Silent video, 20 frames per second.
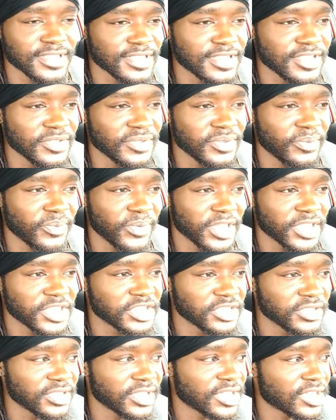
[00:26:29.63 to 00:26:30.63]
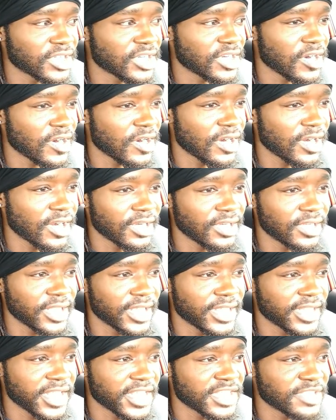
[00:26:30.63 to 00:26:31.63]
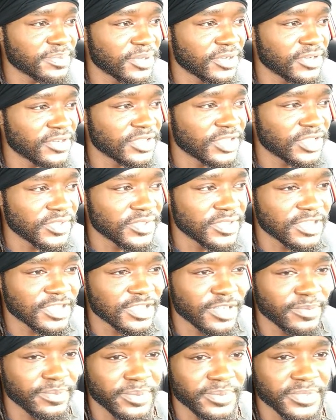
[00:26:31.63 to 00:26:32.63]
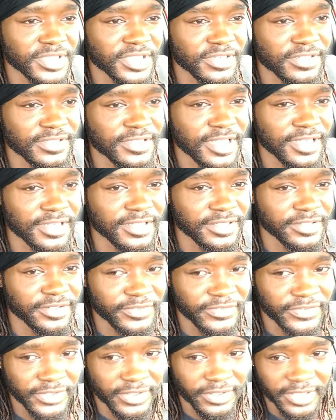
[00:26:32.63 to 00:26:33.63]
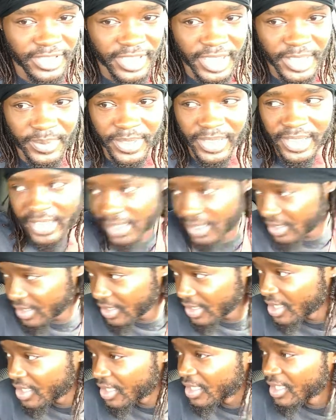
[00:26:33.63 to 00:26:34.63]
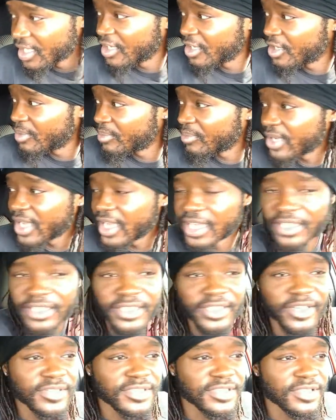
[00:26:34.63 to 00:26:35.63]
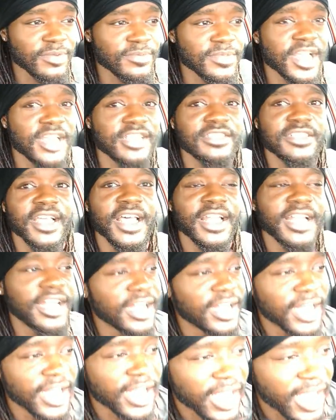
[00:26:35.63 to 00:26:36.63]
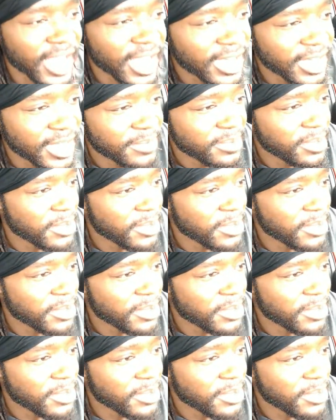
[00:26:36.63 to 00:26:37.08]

to the windshield of the car like they supposed to, and some people still talking on the phone anyway. But sometimes you gotta let